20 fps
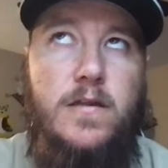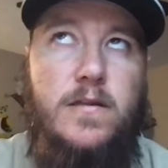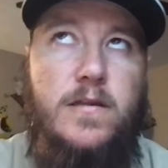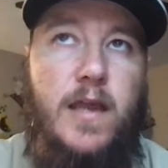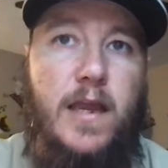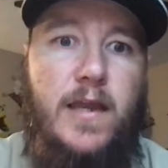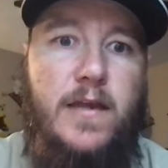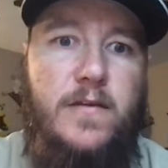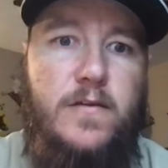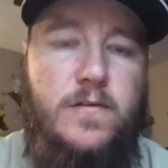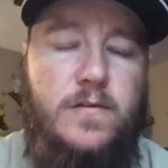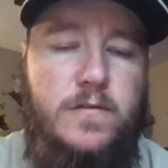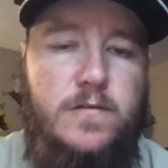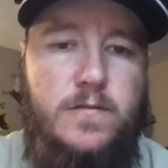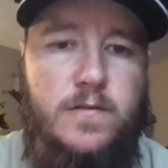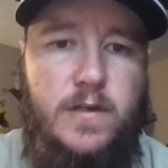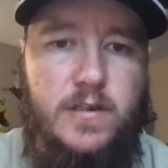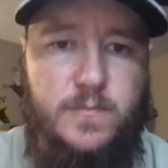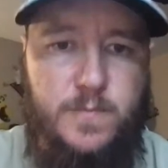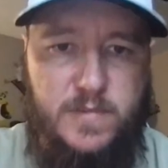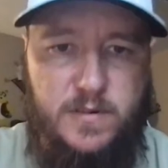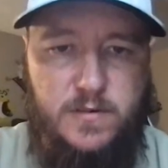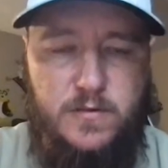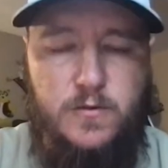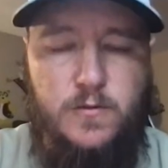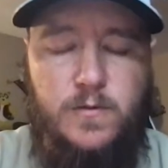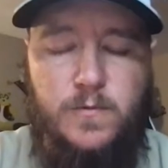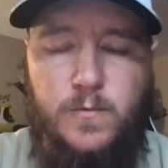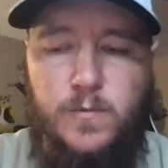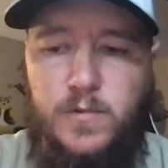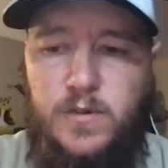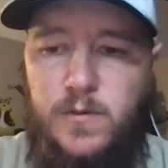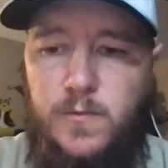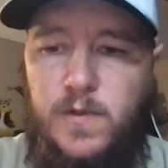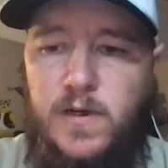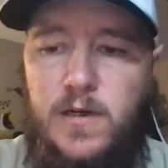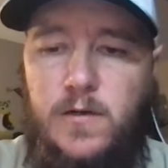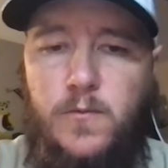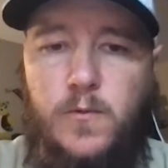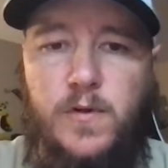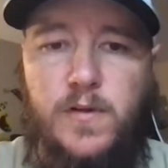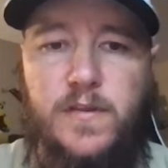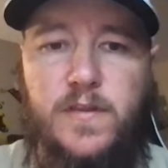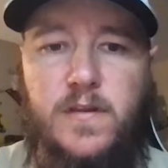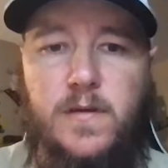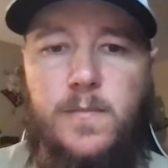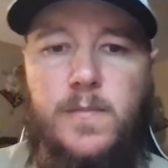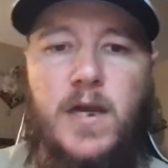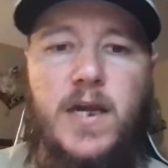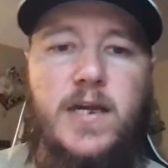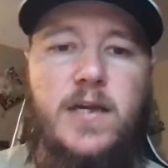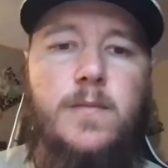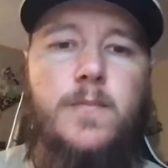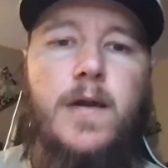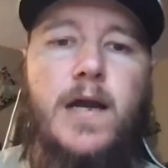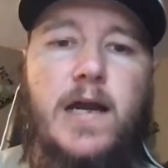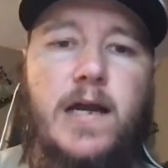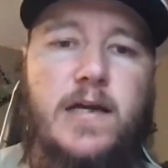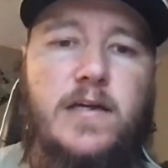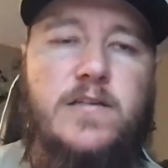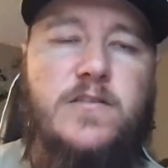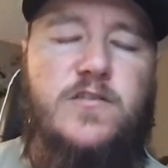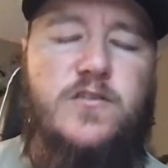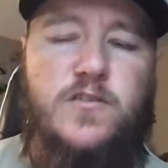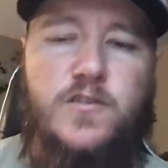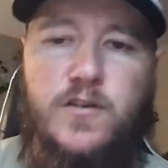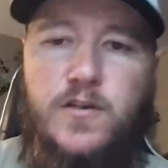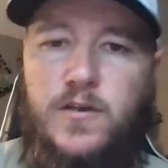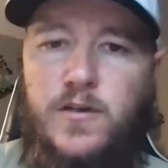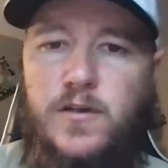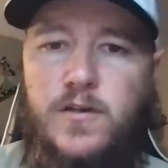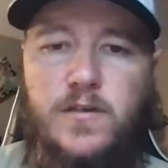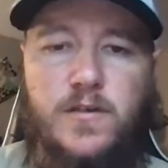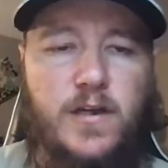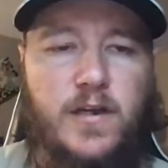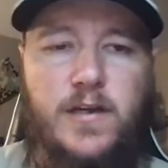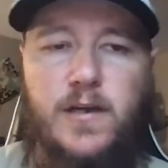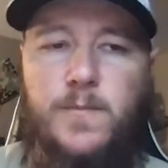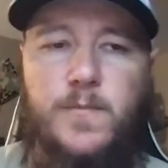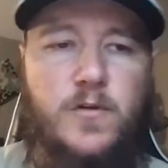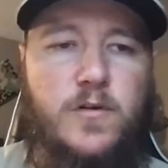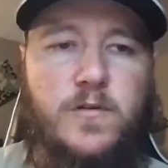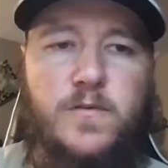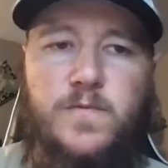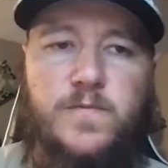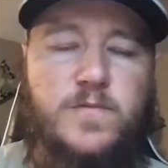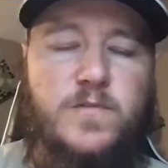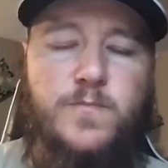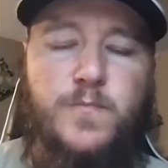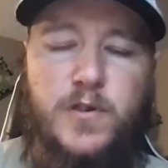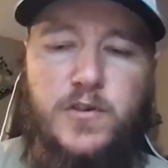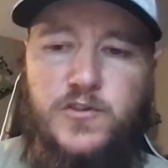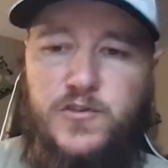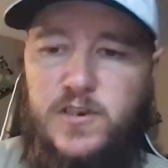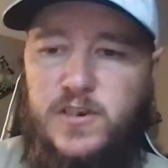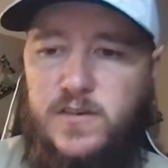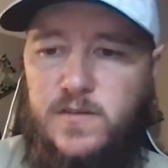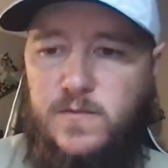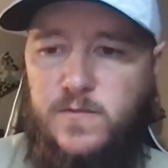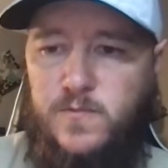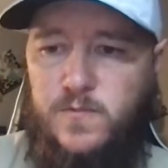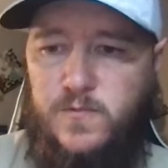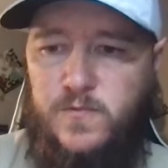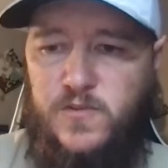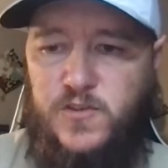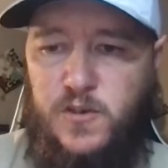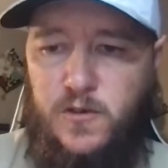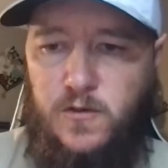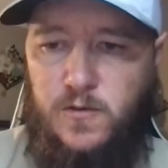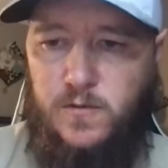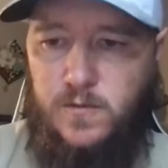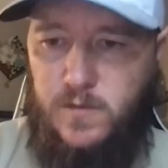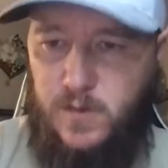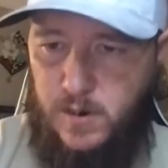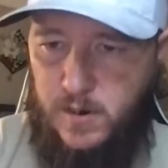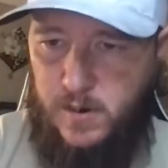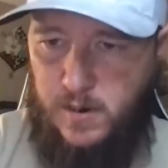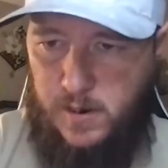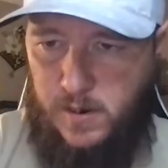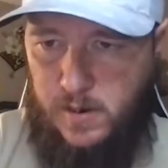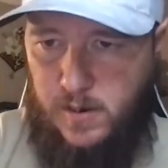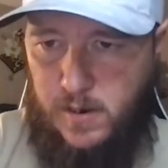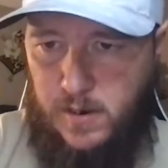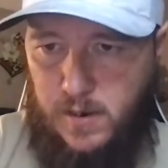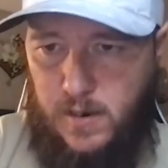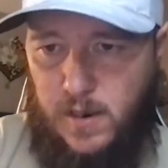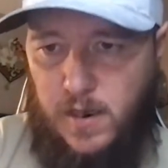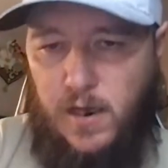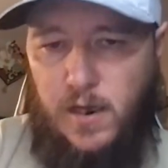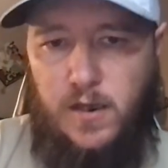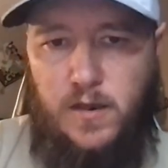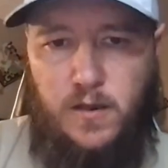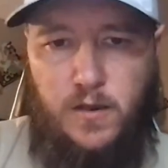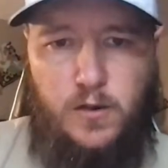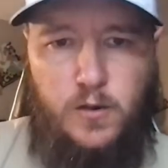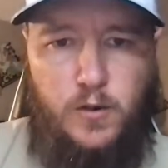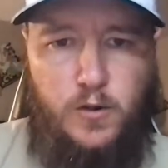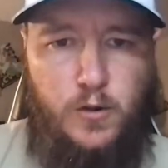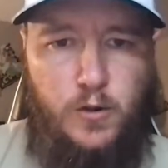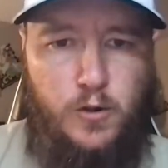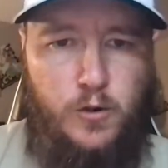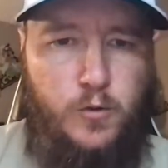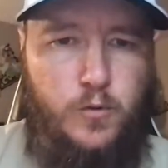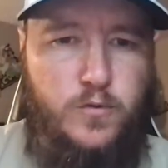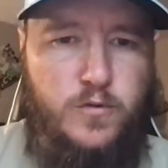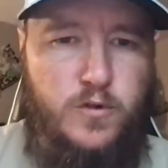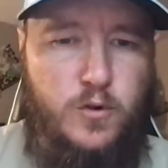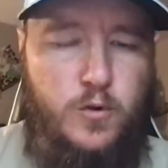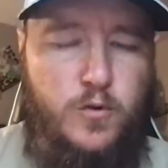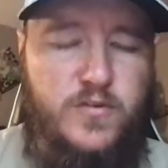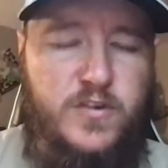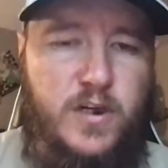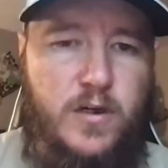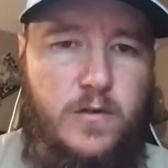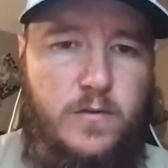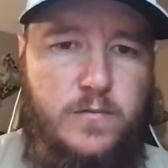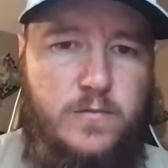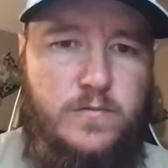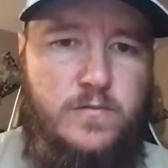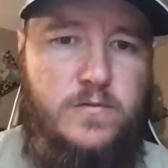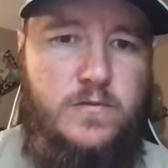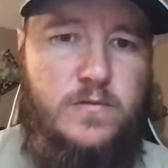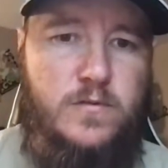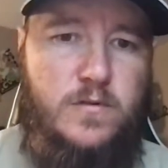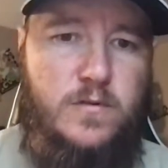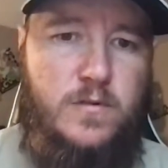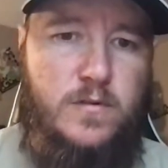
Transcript: Daniel has been doing really well with the Mega Bass, and I'm going to butcher it. So, Uzone